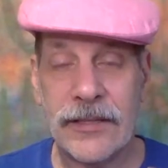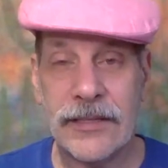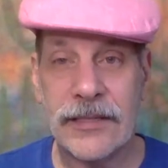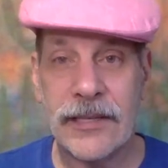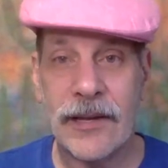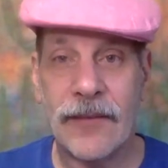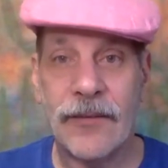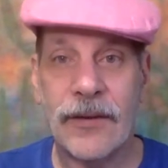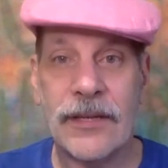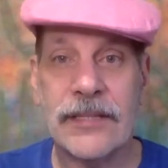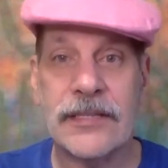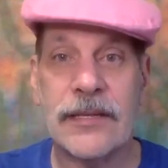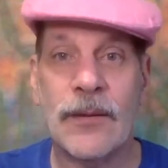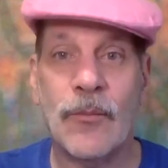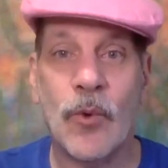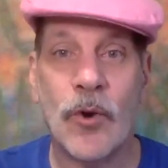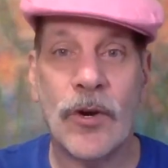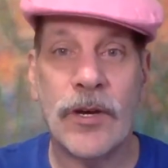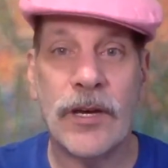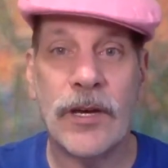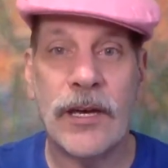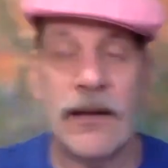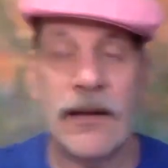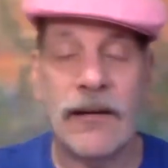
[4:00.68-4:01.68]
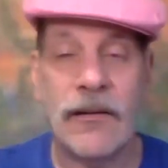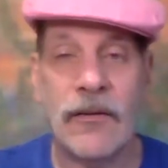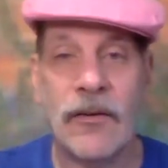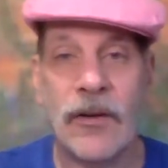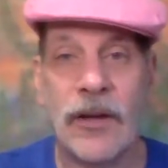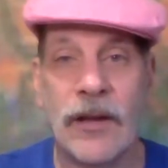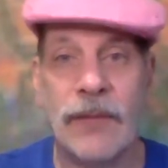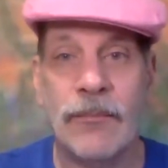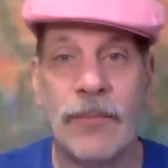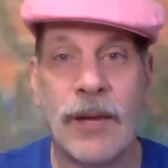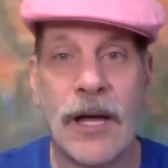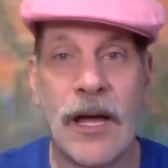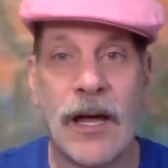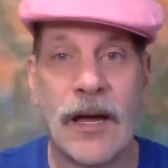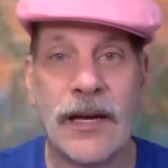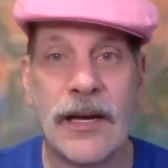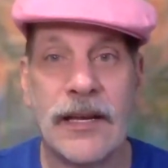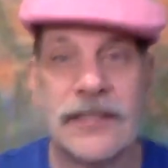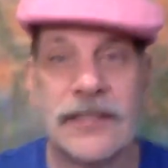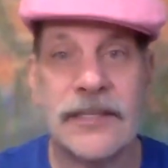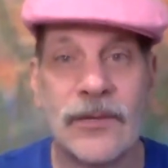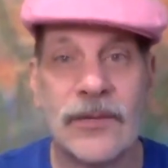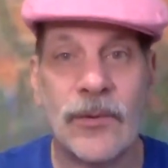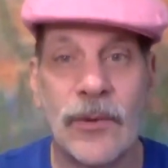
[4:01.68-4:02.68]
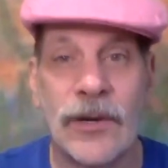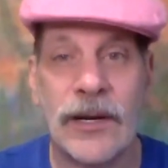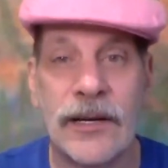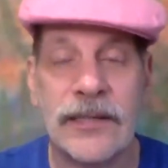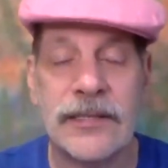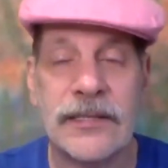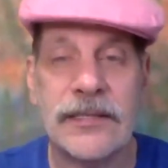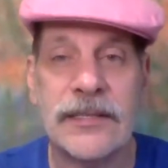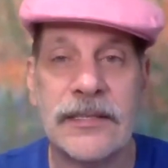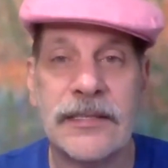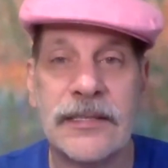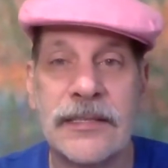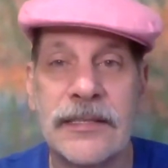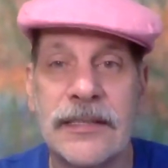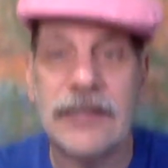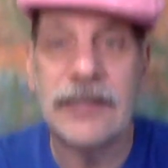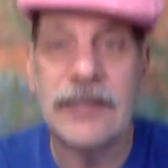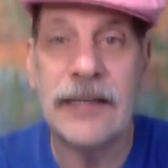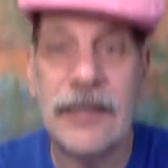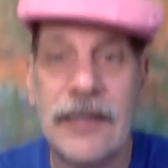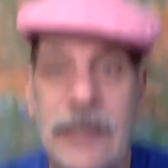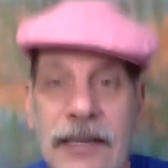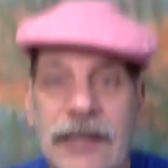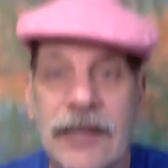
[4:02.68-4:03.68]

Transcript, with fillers: stuff because I'm working on pocket squares, you see.